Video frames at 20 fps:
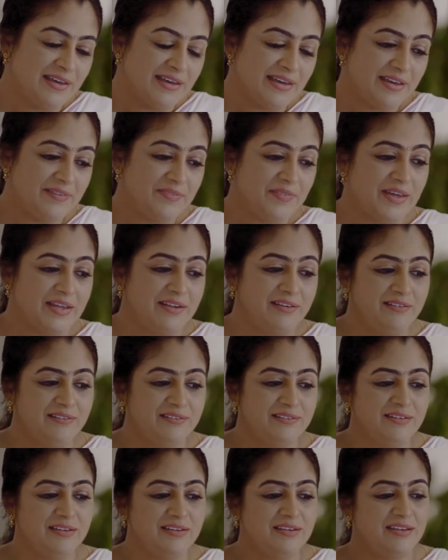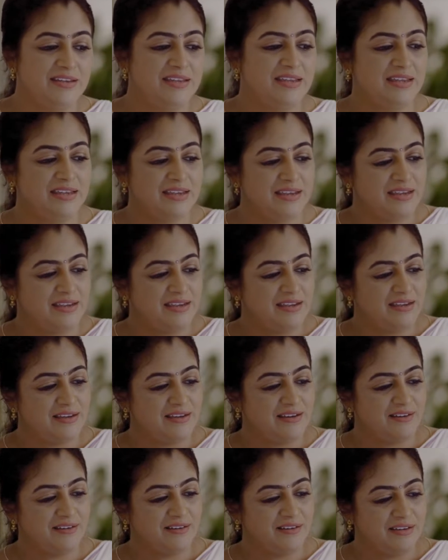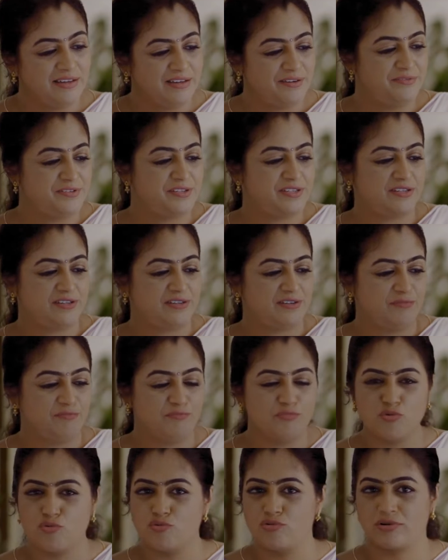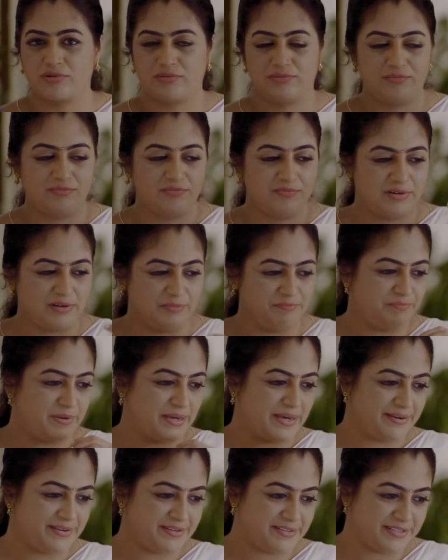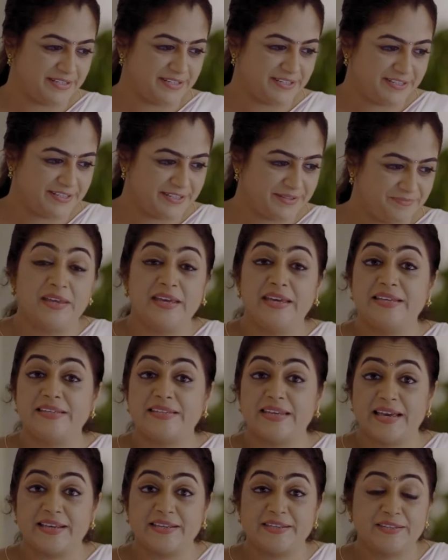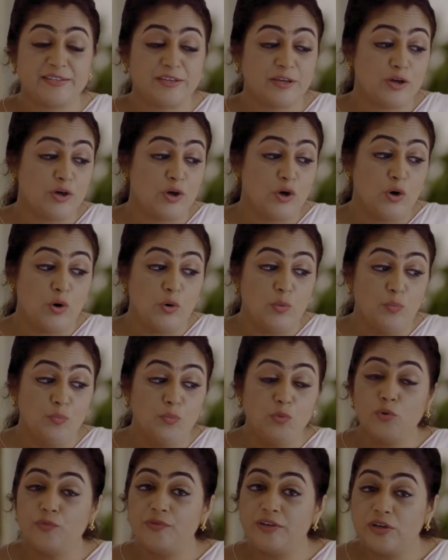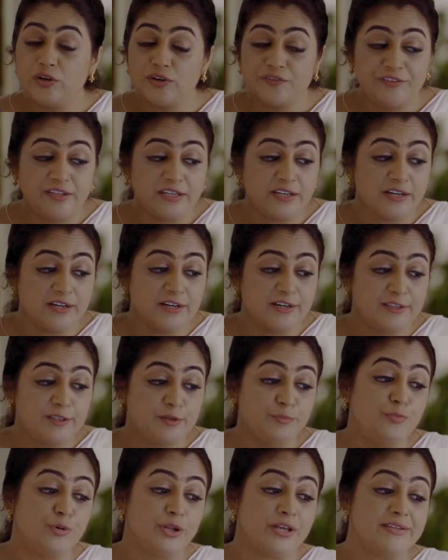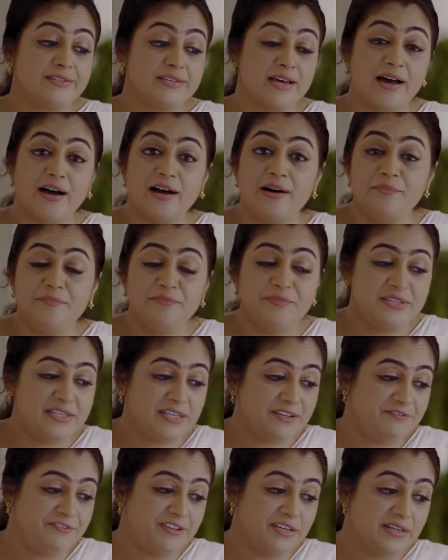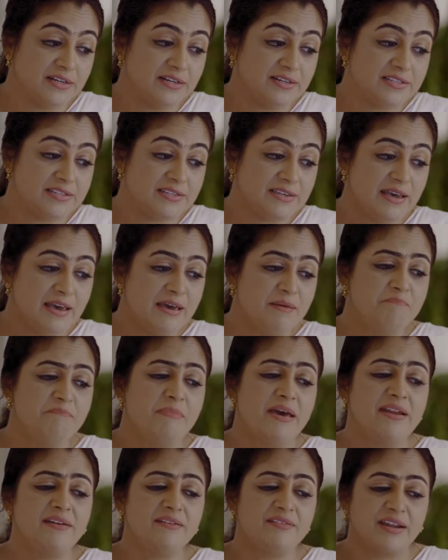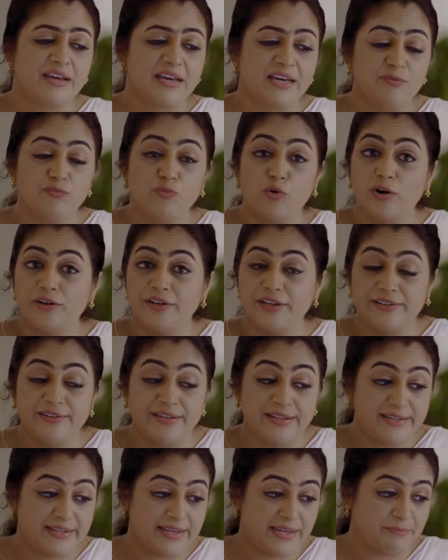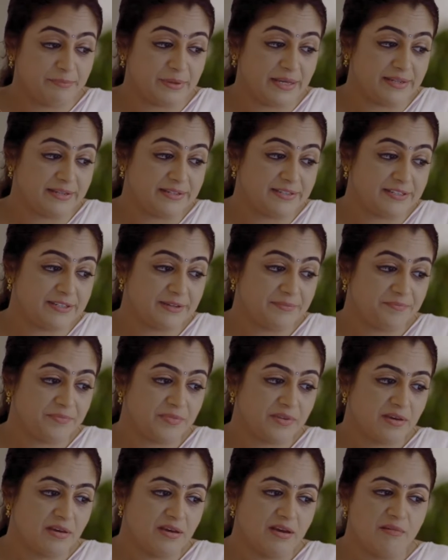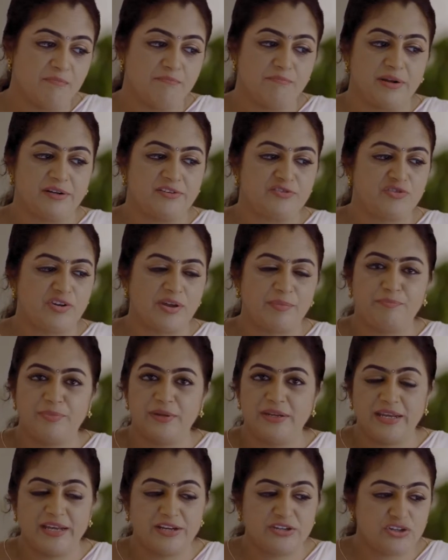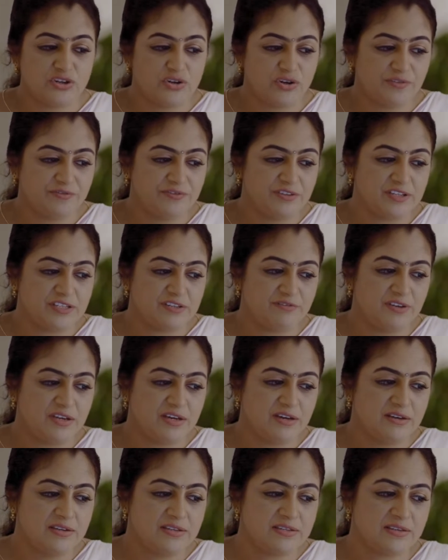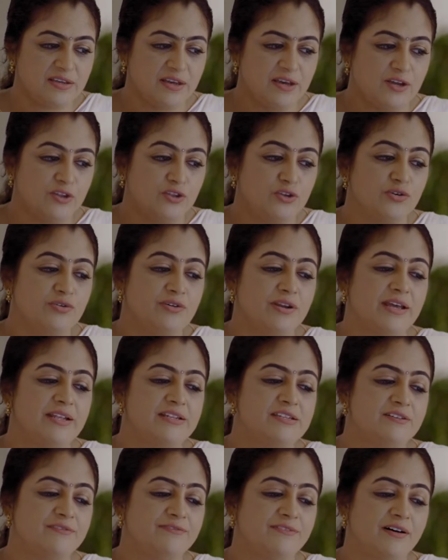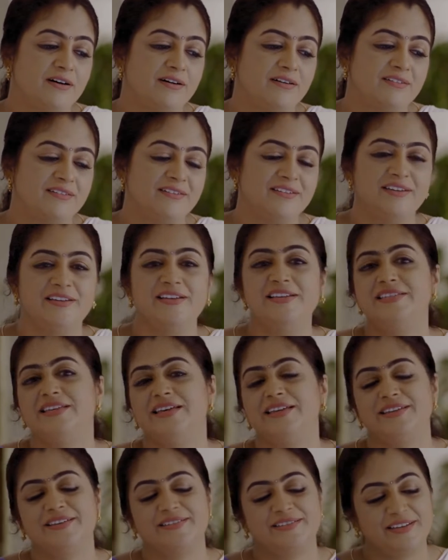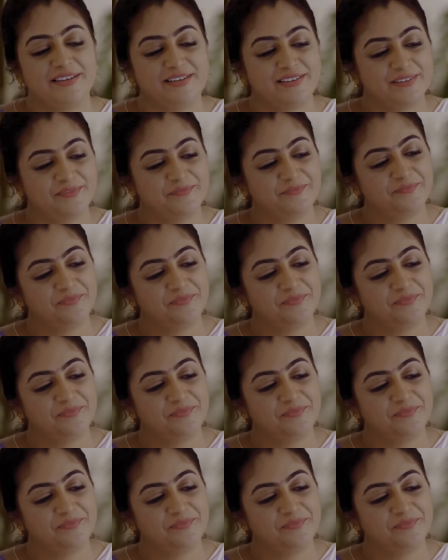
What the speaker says: And then he gives more comparisons. He says, moving of the earth brings harms and fears. Men reckon what it did and meant. But trepidation of the spheres, the greater far is innocent.